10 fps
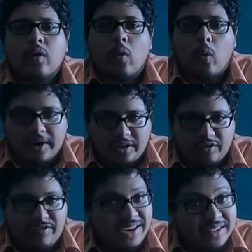what
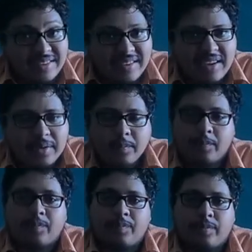is valency,
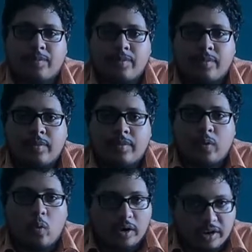
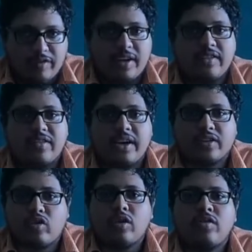what are valence
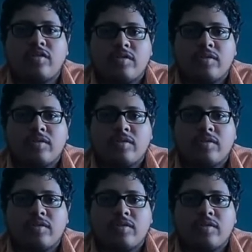electrons,